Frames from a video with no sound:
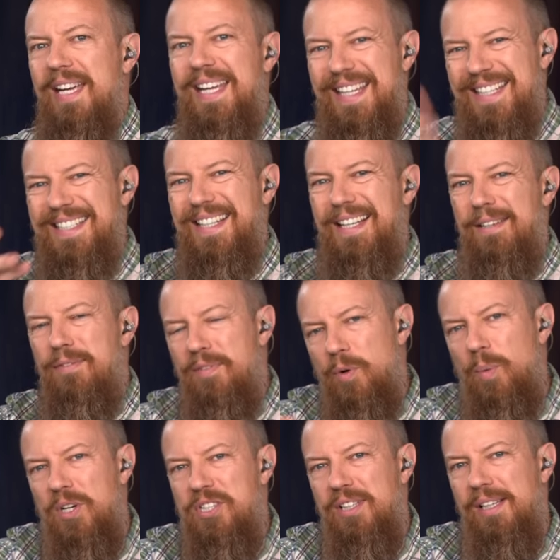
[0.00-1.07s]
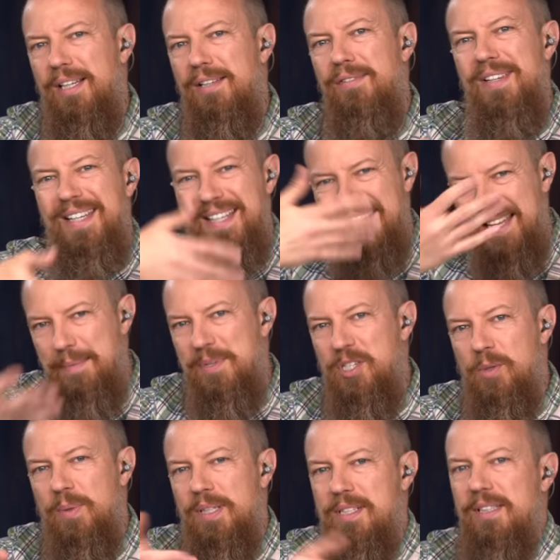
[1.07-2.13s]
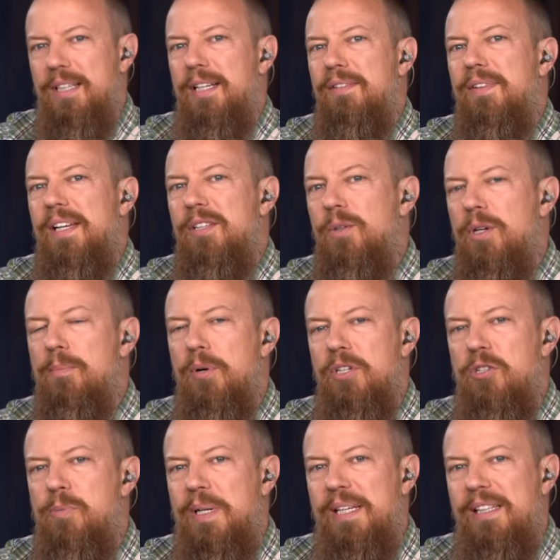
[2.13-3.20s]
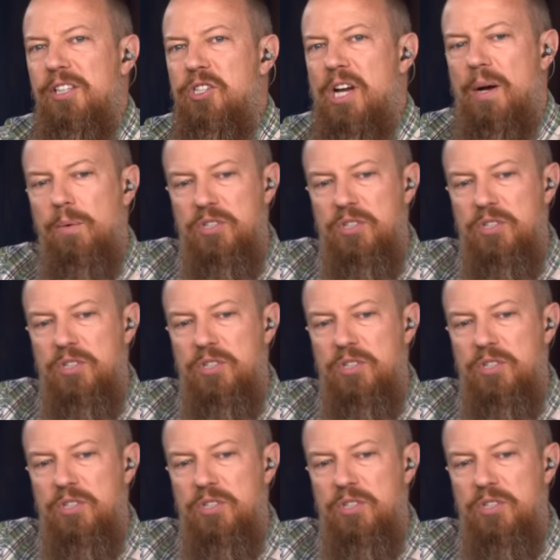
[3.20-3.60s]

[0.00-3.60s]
It is live. If you're watching live, that means you're watching live and you can participate in the chat,